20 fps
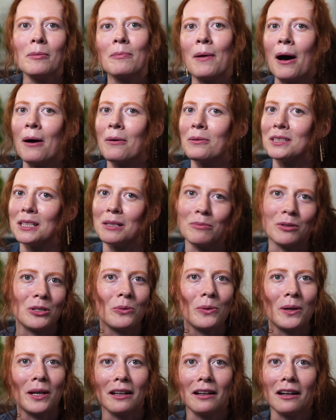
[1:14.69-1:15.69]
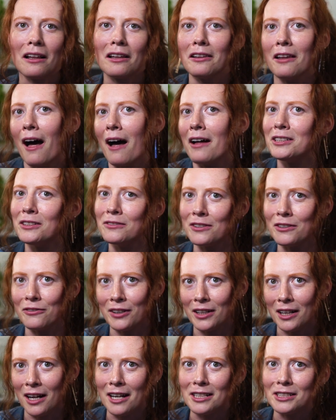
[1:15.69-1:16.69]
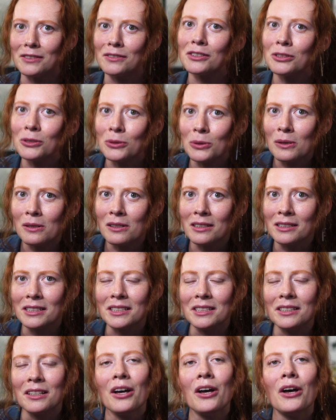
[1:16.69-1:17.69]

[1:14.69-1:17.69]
bouncing between lots of different kinds of schools.